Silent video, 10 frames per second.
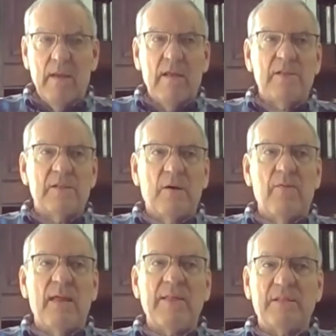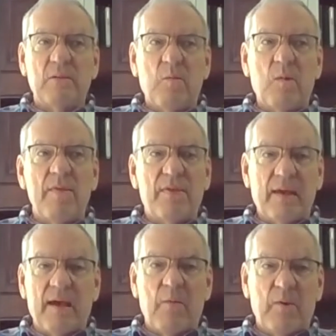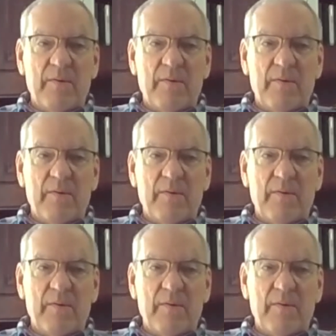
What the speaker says: So that's the one thing I would